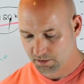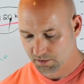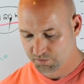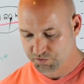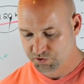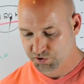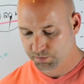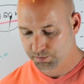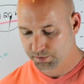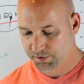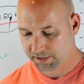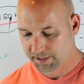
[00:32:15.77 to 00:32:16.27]
On
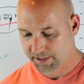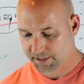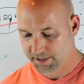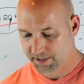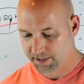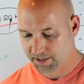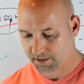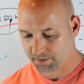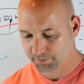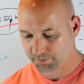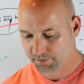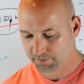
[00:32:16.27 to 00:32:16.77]
your plate
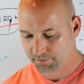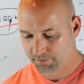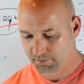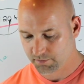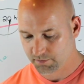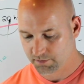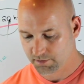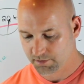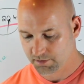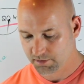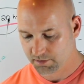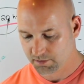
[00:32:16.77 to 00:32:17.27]
amp,
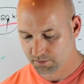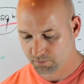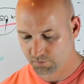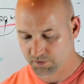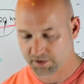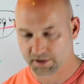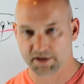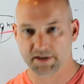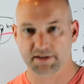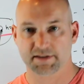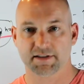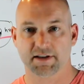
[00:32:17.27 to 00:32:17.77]

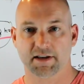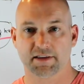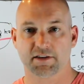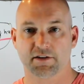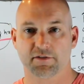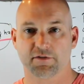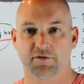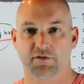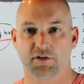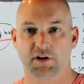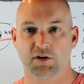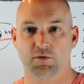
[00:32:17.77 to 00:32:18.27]
we're going to set
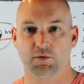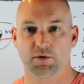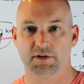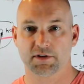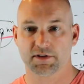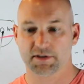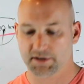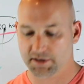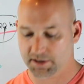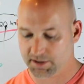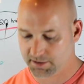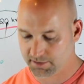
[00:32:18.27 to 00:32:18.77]
the
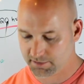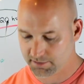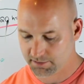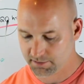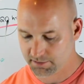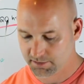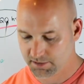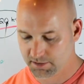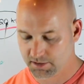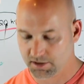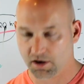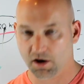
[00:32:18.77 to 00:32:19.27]
frequency
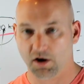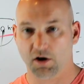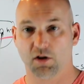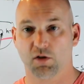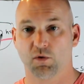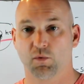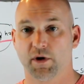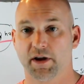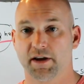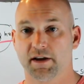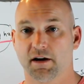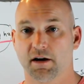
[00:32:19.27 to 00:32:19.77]
all
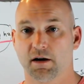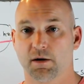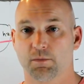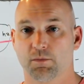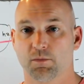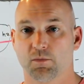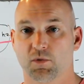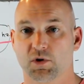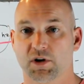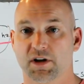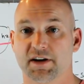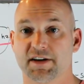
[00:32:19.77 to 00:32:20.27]
the way
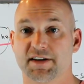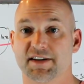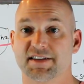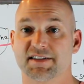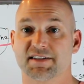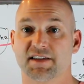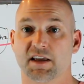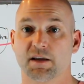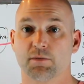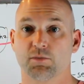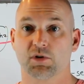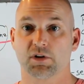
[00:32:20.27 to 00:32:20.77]
up. We're going to
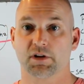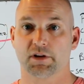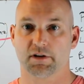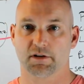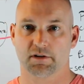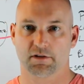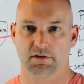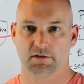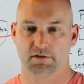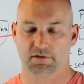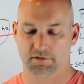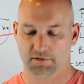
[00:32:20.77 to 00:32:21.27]
disable it,
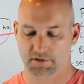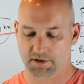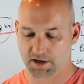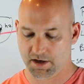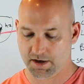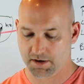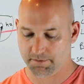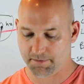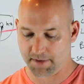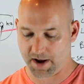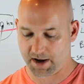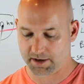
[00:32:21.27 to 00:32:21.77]

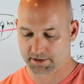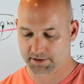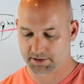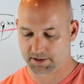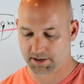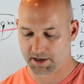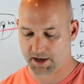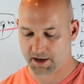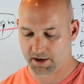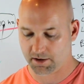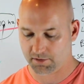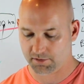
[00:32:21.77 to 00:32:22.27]
okay, max
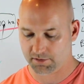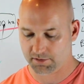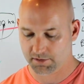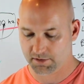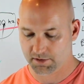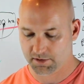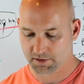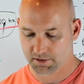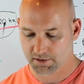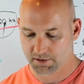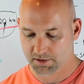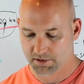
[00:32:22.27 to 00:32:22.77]
it out.
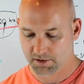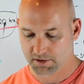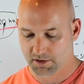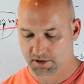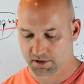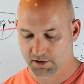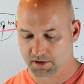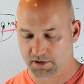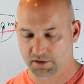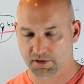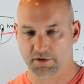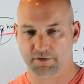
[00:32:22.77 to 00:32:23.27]

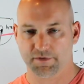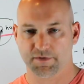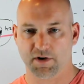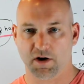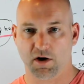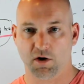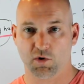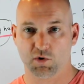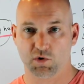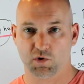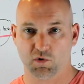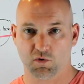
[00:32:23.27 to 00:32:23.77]
The
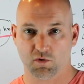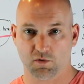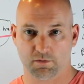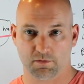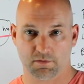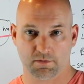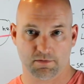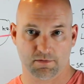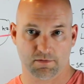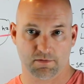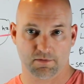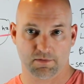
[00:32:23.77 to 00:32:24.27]

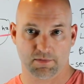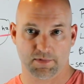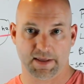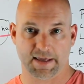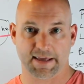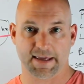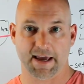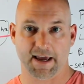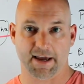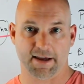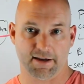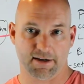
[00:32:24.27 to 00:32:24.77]
volume, the
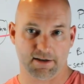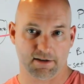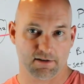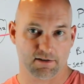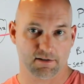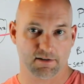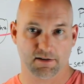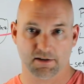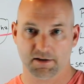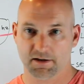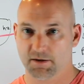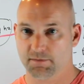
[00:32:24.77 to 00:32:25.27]

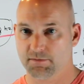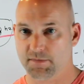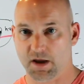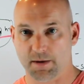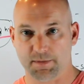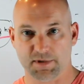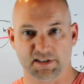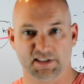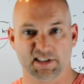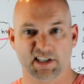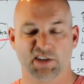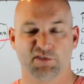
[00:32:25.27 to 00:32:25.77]
gain,
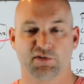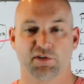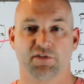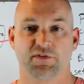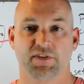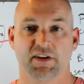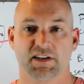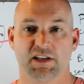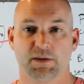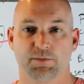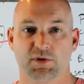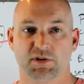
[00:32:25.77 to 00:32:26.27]
maybe set it for
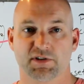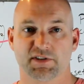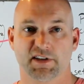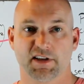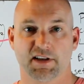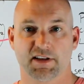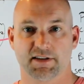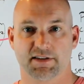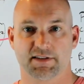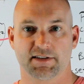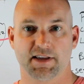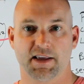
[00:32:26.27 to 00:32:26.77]

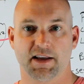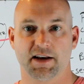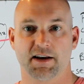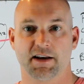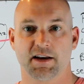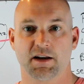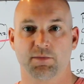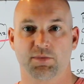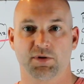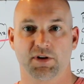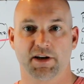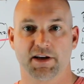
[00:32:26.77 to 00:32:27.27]
50%, set it
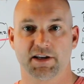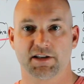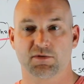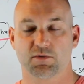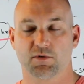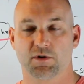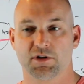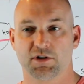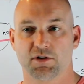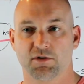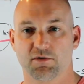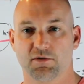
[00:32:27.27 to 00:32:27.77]
in a place
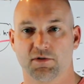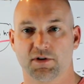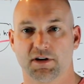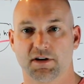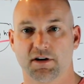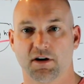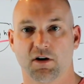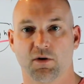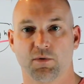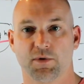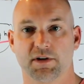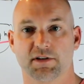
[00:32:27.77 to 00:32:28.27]
where you
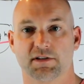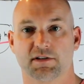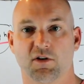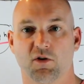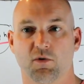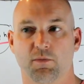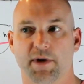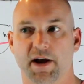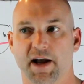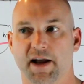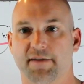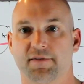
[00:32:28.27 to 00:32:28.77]
can always
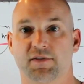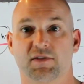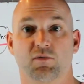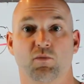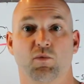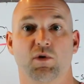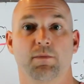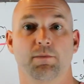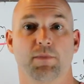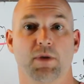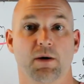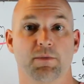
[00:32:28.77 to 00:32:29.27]
go back if
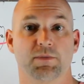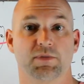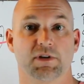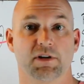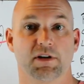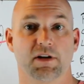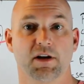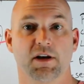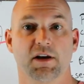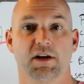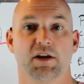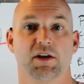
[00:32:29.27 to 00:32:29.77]
someone bumps
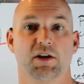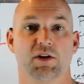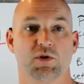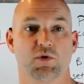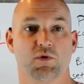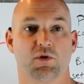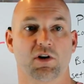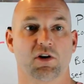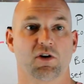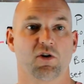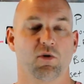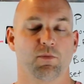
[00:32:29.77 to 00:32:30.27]
it,
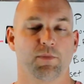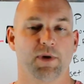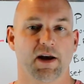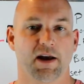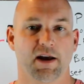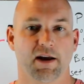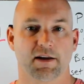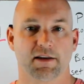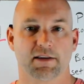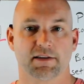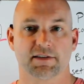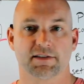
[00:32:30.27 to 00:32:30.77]
you can go
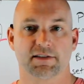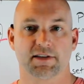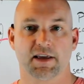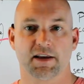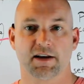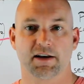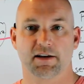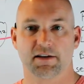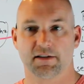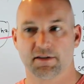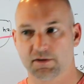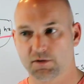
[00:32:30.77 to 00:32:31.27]
back and
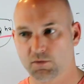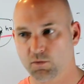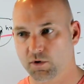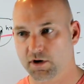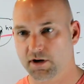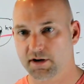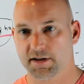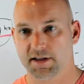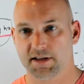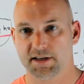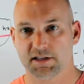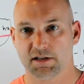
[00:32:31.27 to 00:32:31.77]
set it
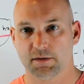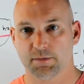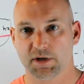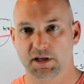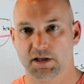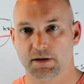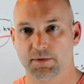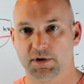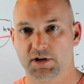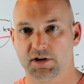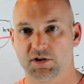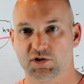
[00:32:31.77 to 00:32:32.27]
where it needs to
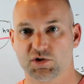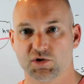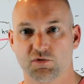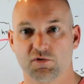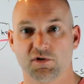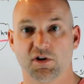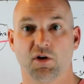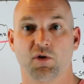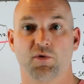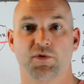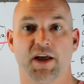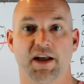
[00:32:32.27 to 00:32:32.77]
be because you
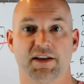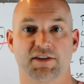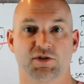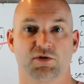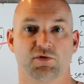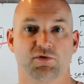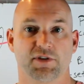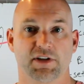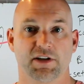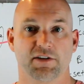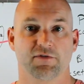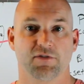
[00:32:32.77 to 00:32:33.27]
know that's
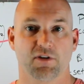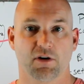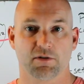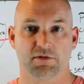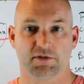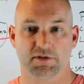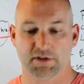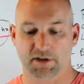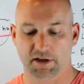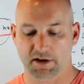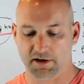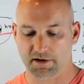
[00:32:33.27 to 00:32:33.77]
your
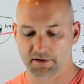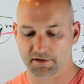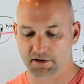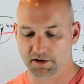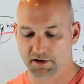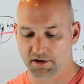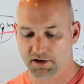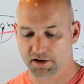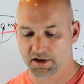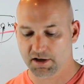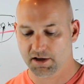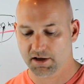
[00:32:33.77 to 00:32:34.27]
default setting.
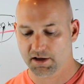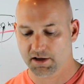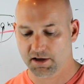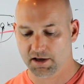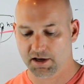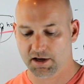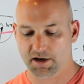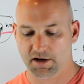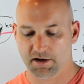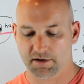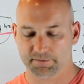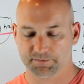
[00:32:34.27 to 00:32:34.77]

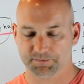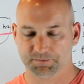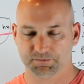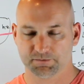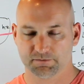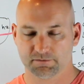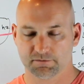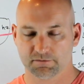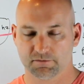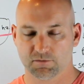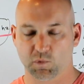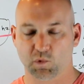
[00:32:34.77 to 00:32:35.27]
And
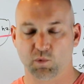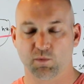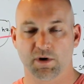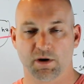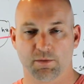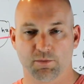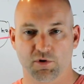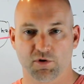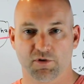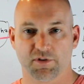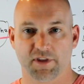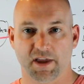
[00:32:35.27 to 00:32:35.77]

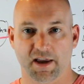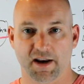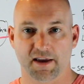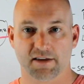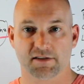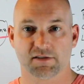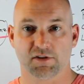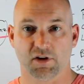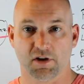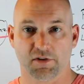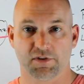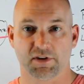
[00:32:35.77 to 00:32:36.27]
remember that
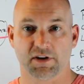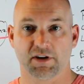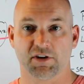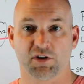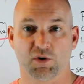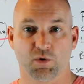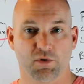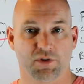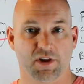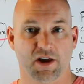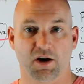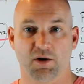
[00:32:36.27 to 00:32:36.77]
has nothing to
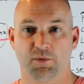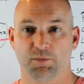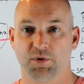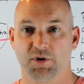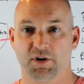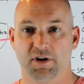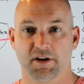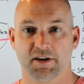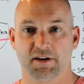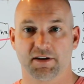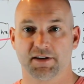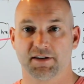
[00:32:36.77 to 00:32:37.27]
do with
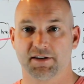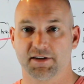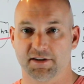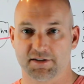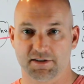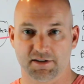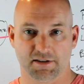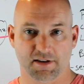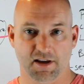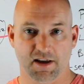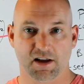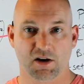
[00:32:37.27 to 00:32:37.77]
output,
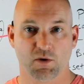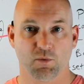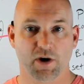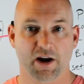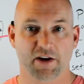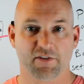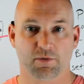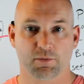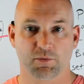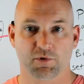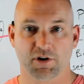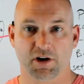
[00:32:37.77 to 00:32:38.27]
doesn't take
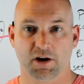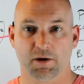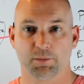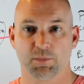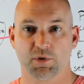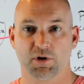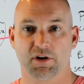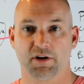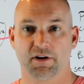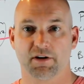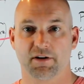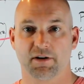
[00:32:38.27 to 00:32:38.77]
away from your
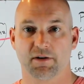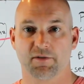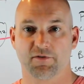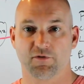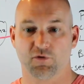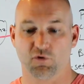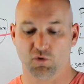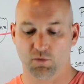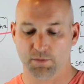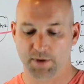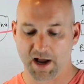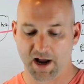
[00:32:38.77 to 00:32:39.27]
output.
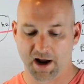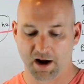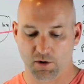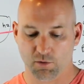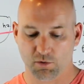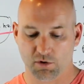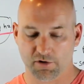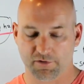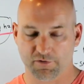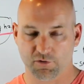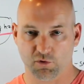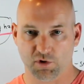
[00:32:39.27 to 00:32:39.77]
Full
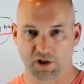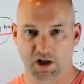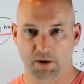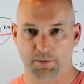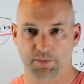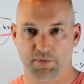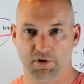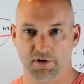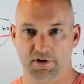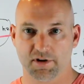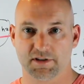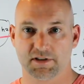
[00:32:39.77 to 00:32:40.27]
power, full
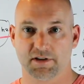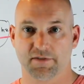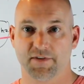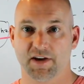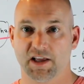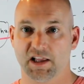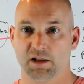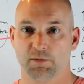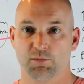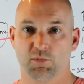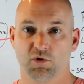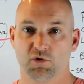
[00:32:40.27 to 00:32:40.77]
output is
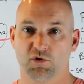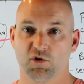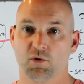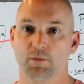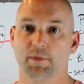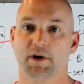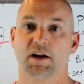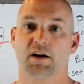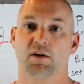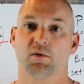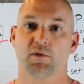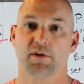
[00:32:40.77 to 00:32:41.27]
available no
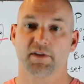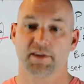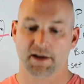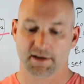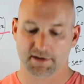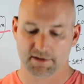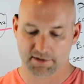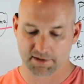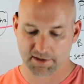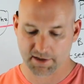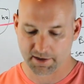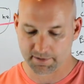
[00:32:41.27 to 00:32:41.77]
matter where
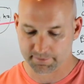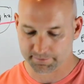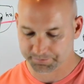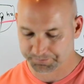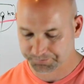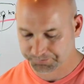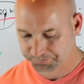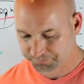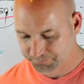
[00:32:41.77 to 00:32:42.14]
that's set.